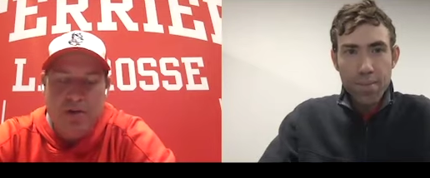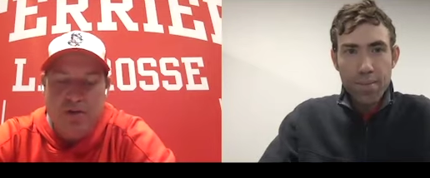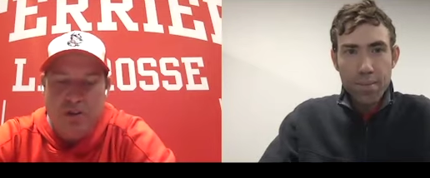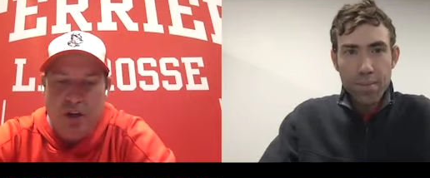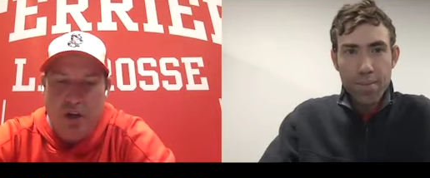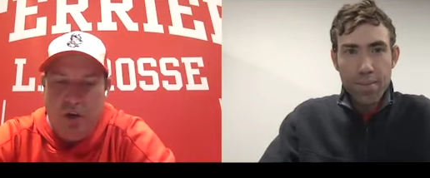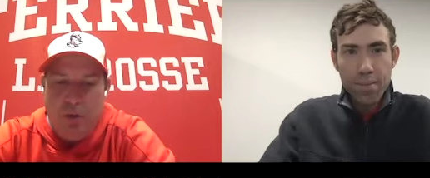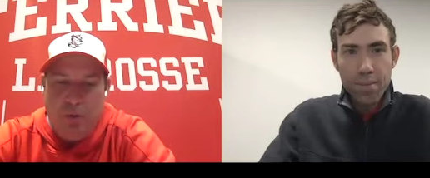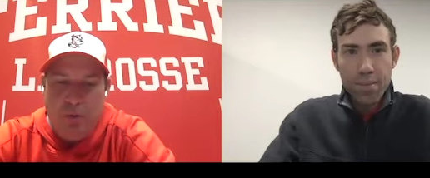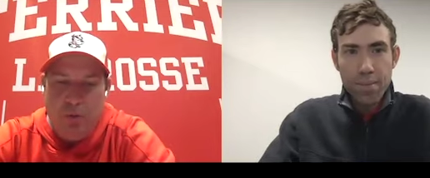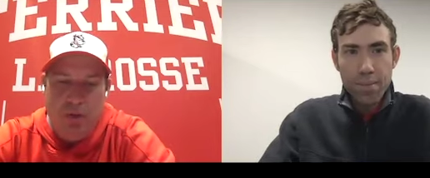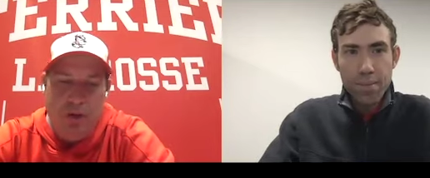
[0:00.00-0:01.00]

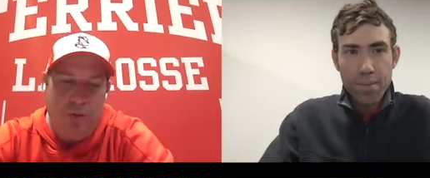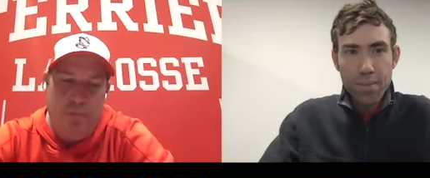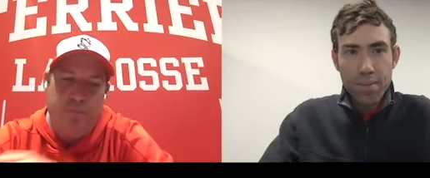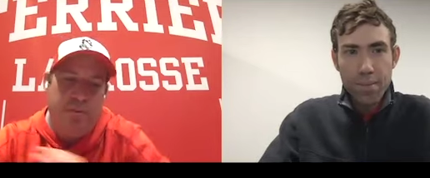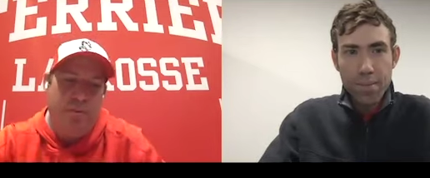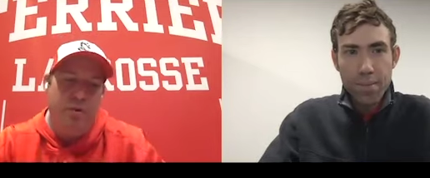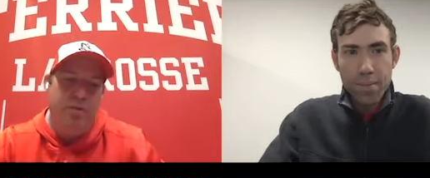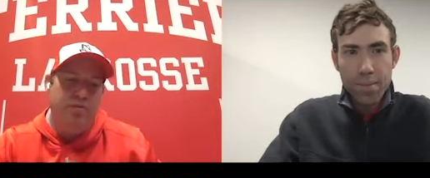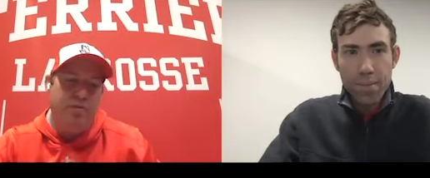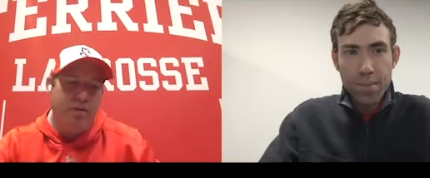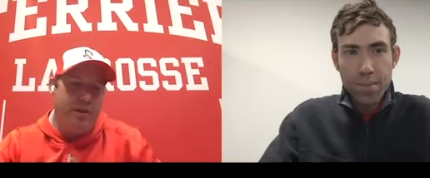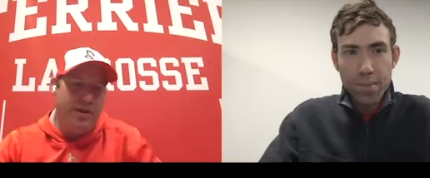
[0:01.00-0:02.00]
Speaker 1: So you know, but
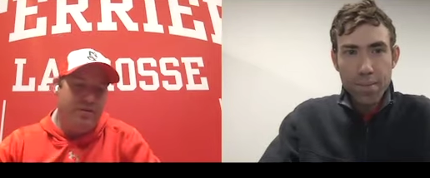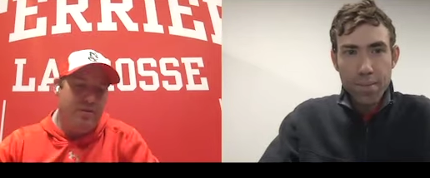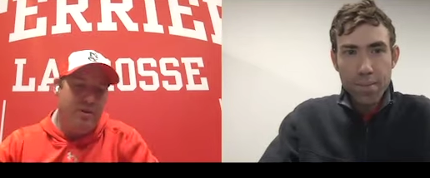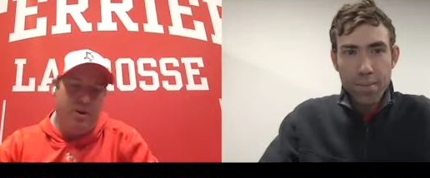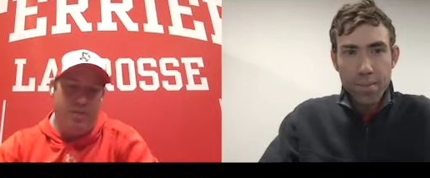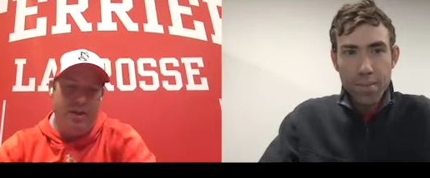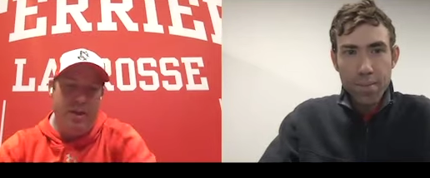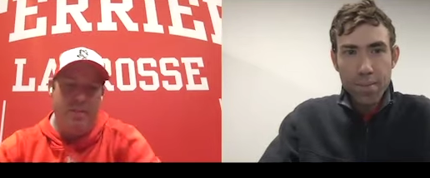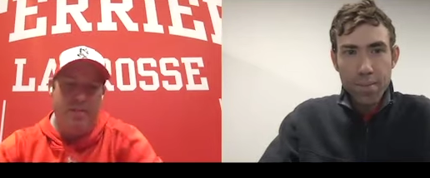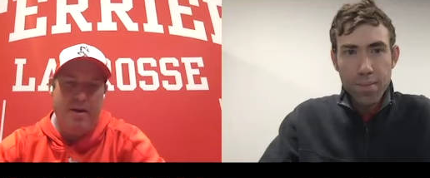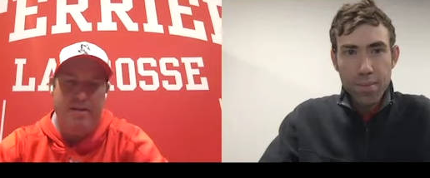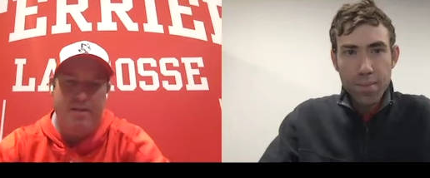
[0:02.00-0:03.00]
we've really after the Army
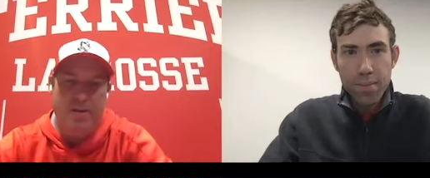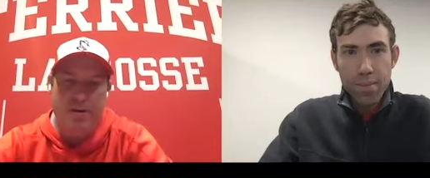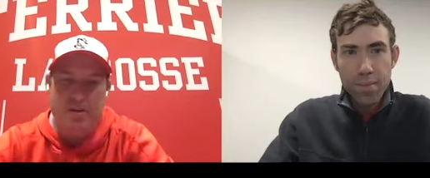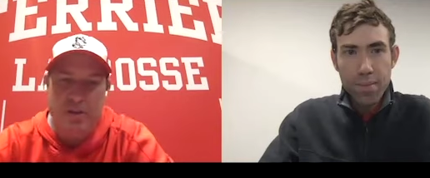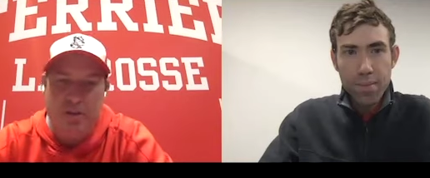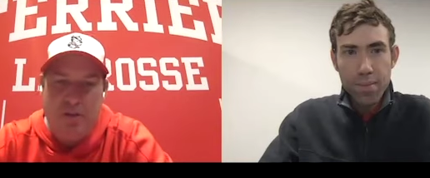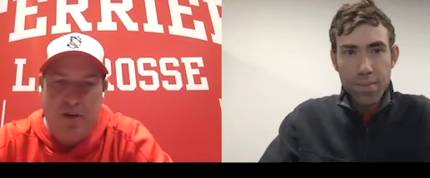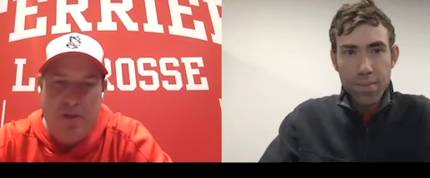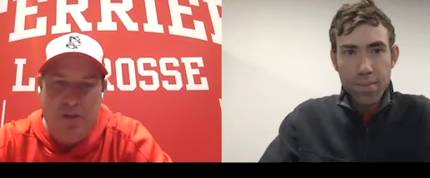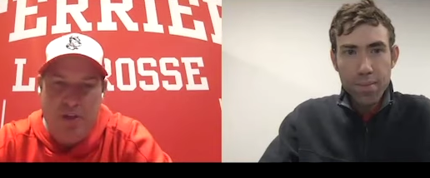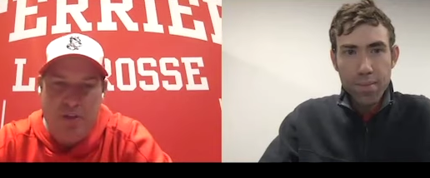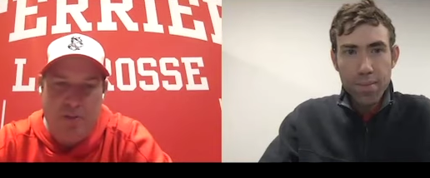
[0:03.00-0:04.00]
game kind of focused on
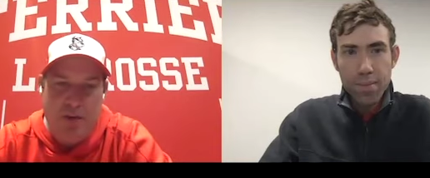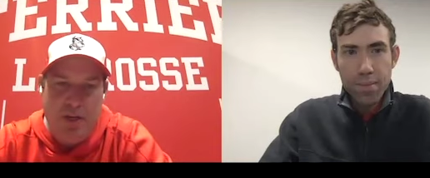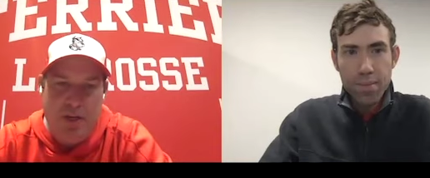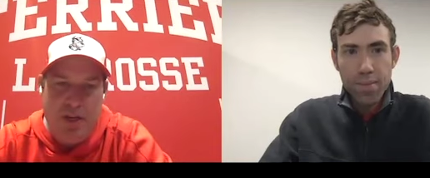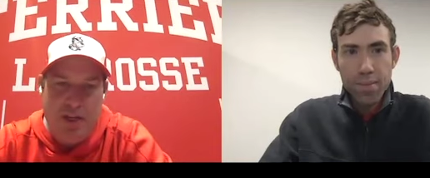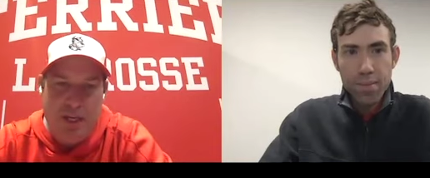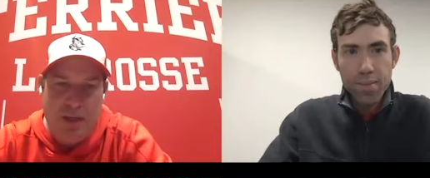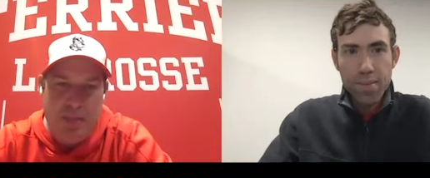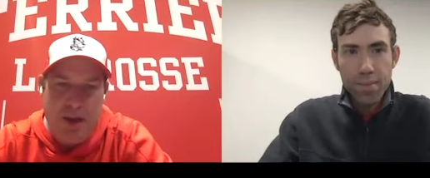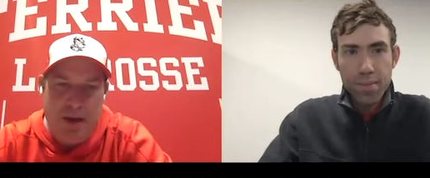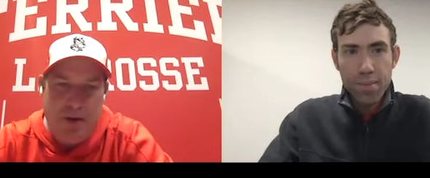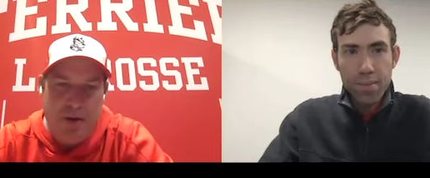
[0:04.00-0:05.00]
on things that we need to
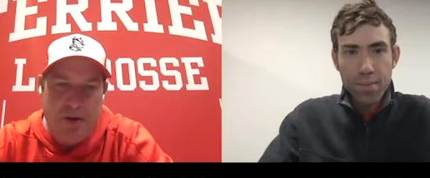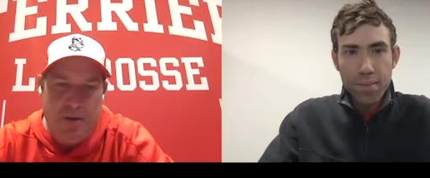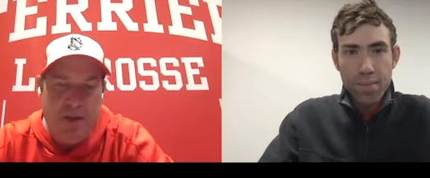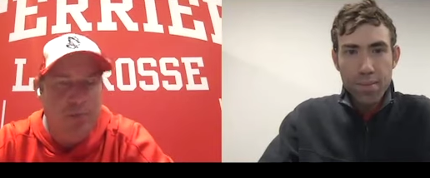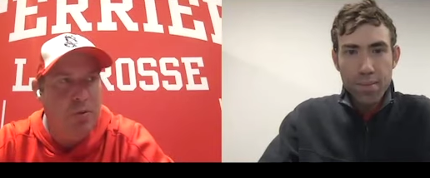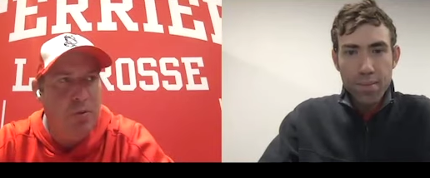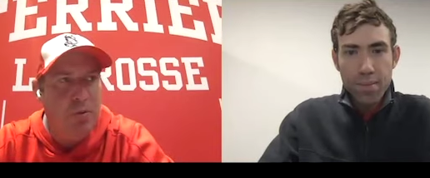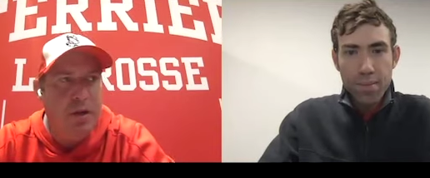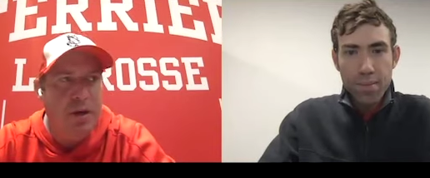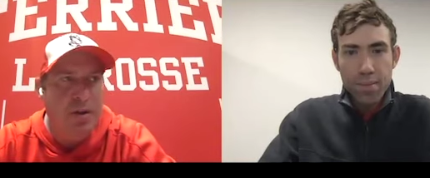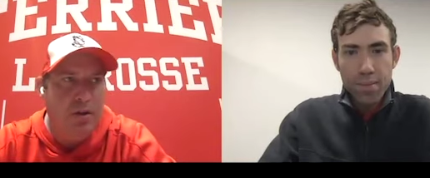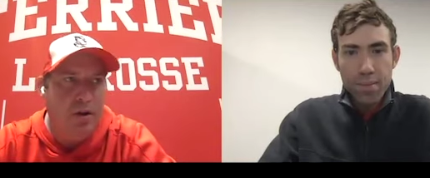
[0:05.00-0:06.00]
get better, and then
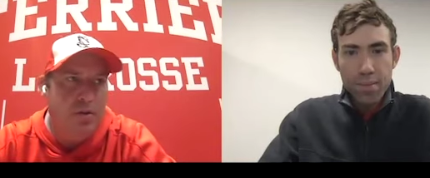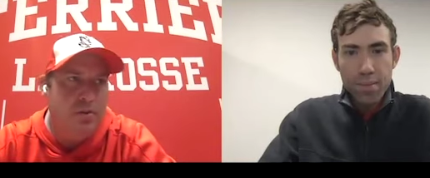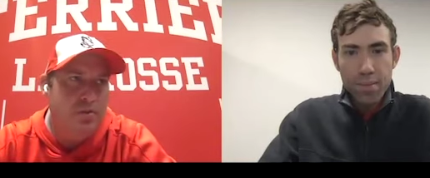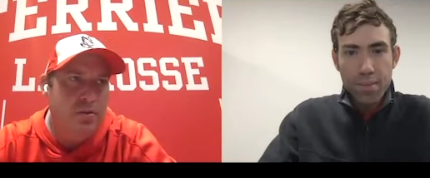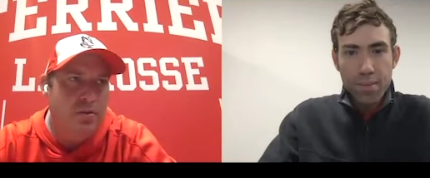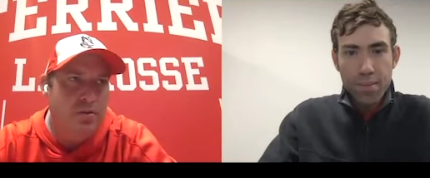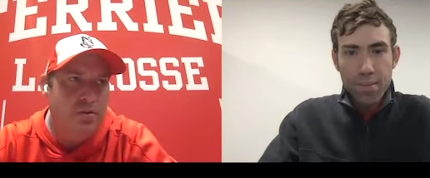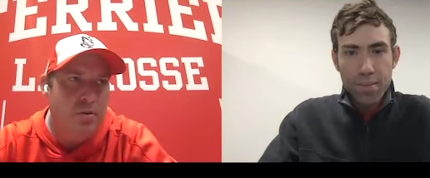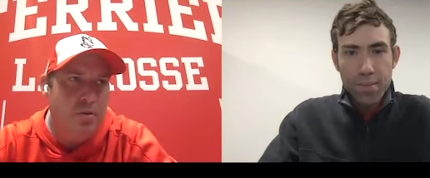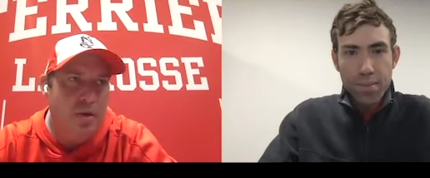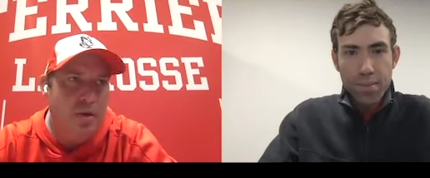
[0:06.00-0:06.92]
we'll get another two